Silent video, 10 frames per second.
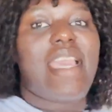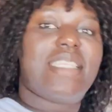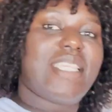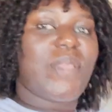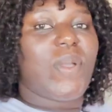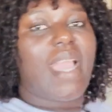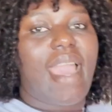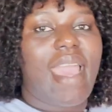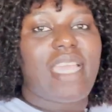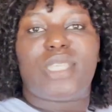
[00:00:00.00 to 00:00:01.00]
See you
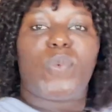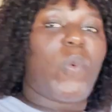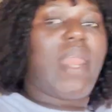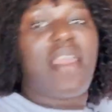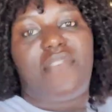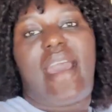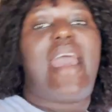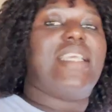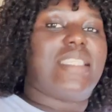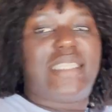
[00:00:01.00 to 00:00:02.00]
guys whenever
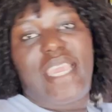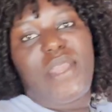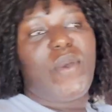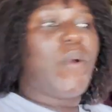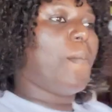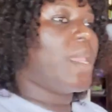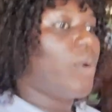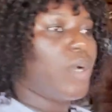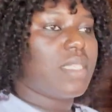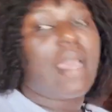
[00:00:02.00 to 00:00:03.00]
I see you,
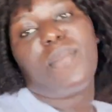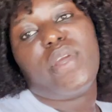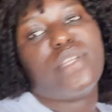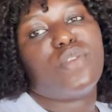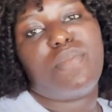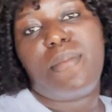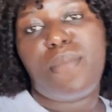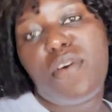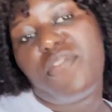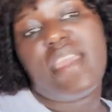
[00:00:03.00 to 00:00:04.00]
because I'm going to be
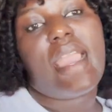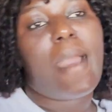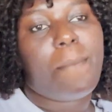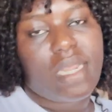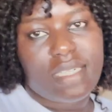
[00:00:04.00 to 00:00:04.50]
moving up and